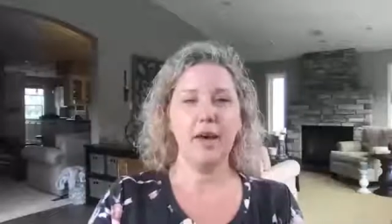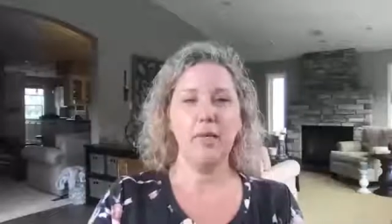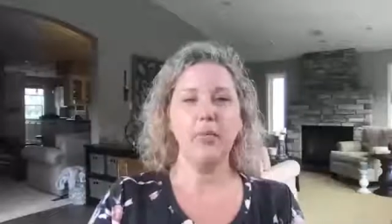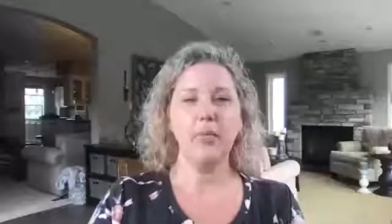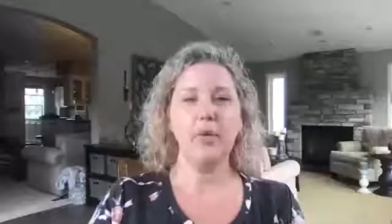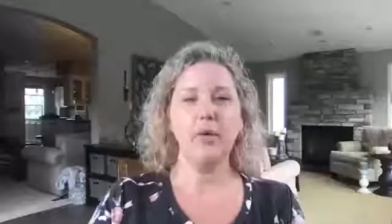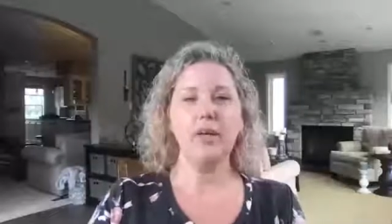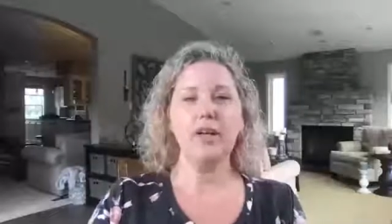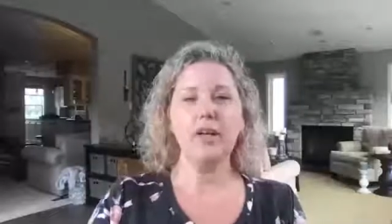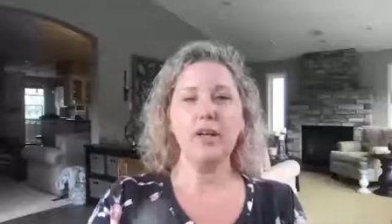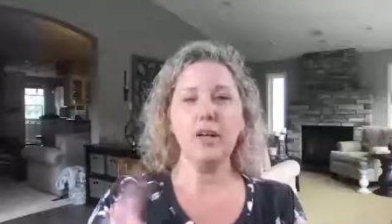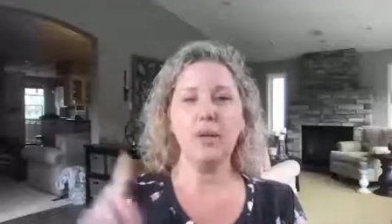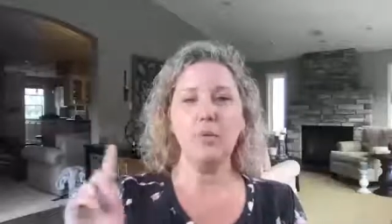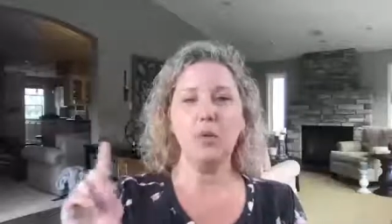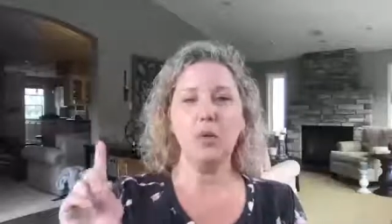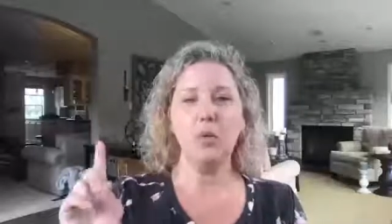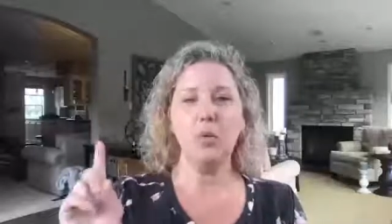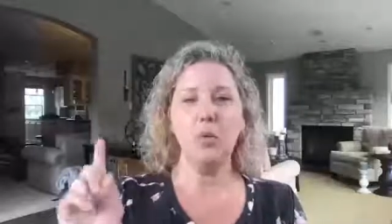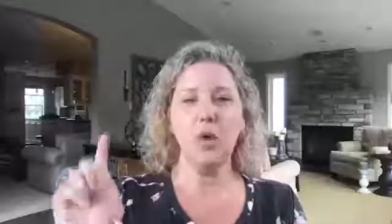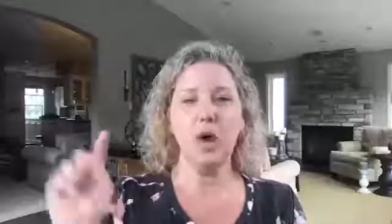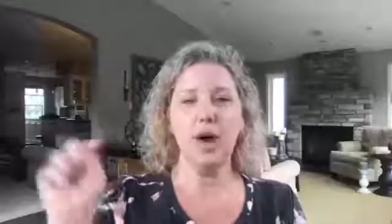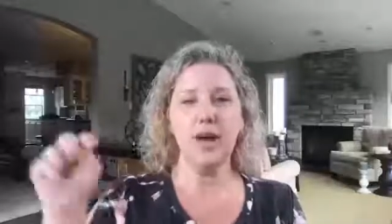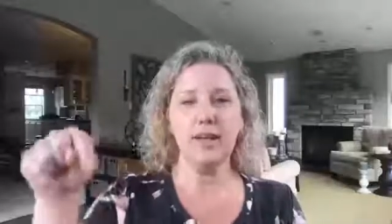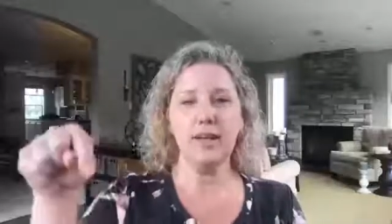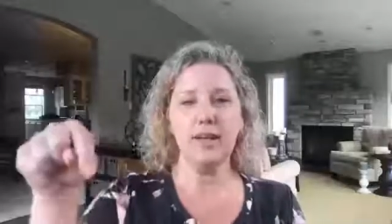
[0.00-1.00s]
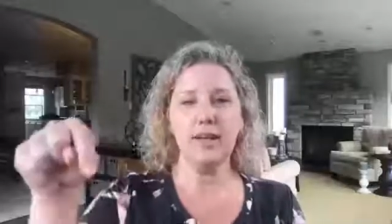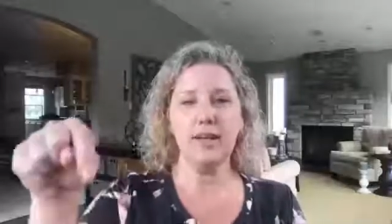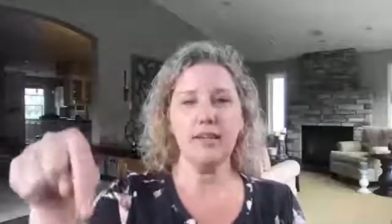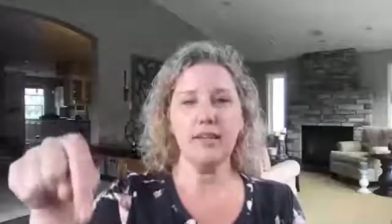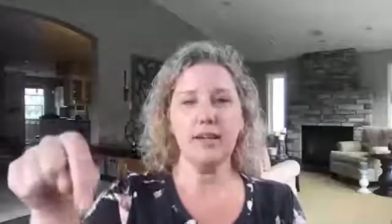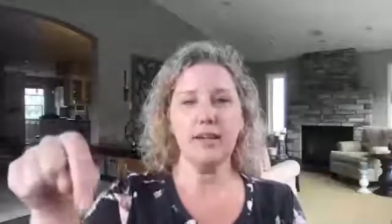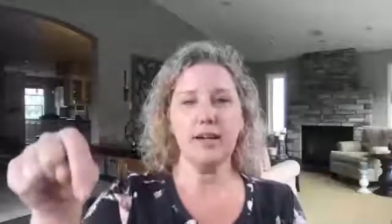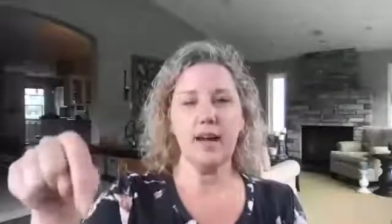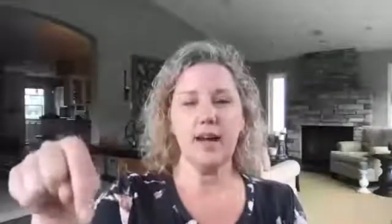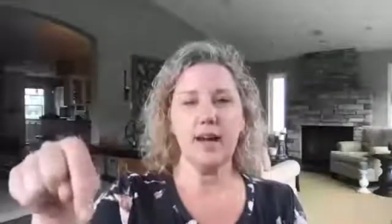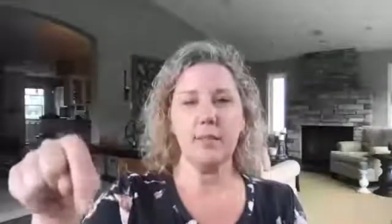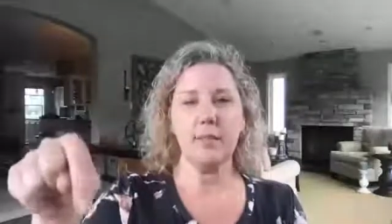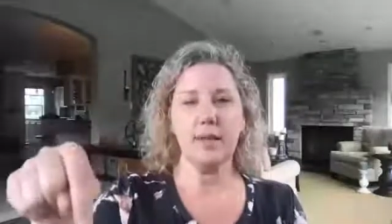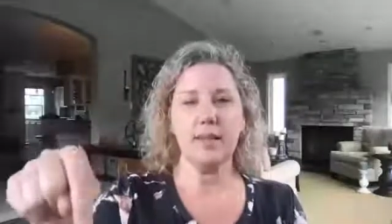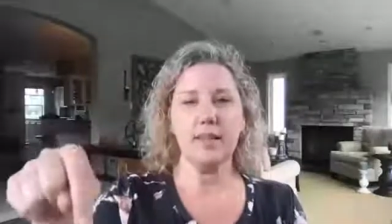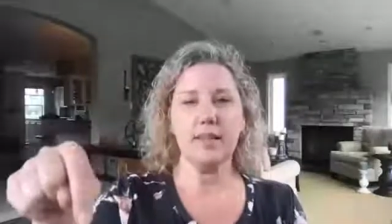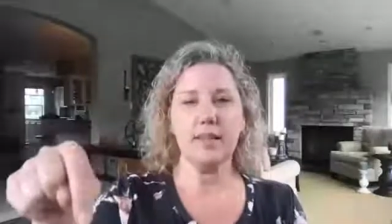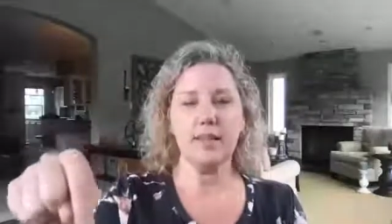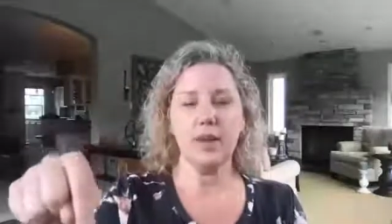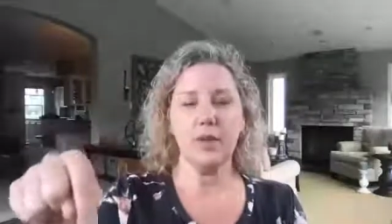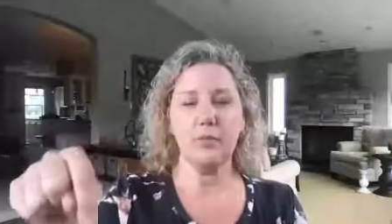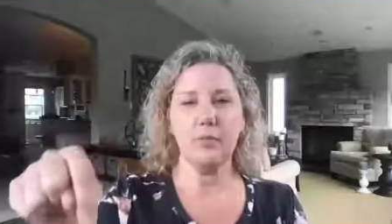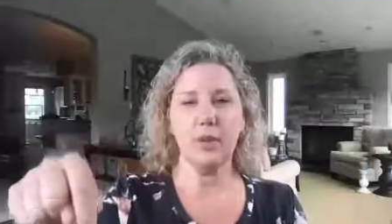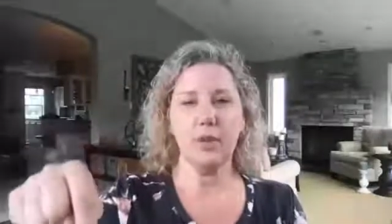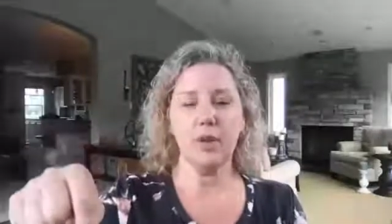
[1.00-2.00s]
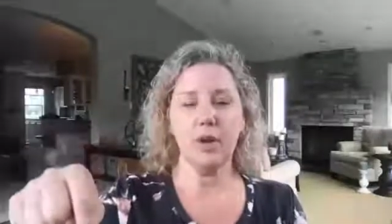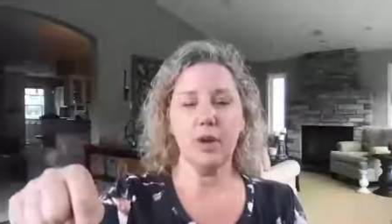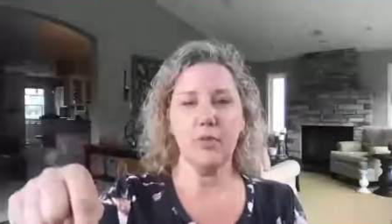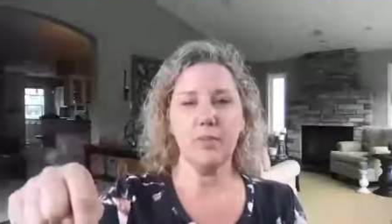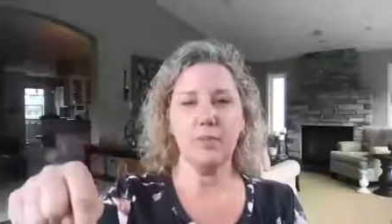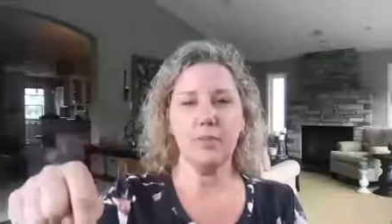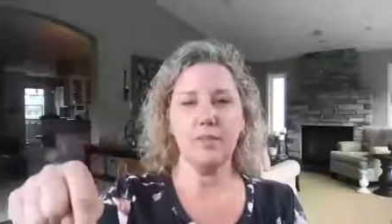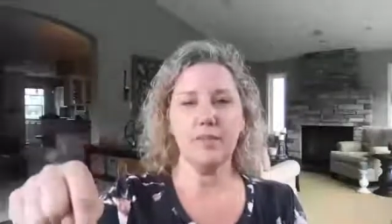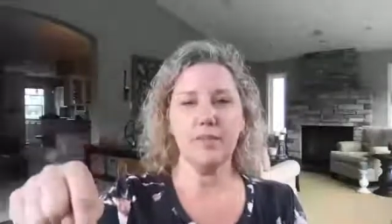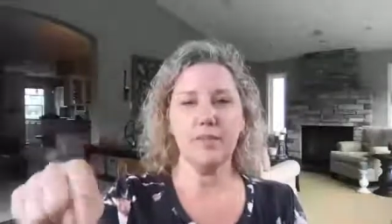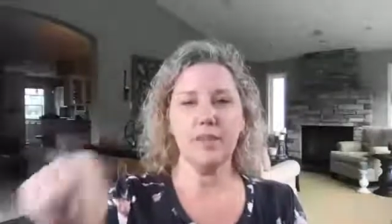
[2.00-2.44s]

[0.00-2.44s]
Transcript: put a number 1 in the comments down below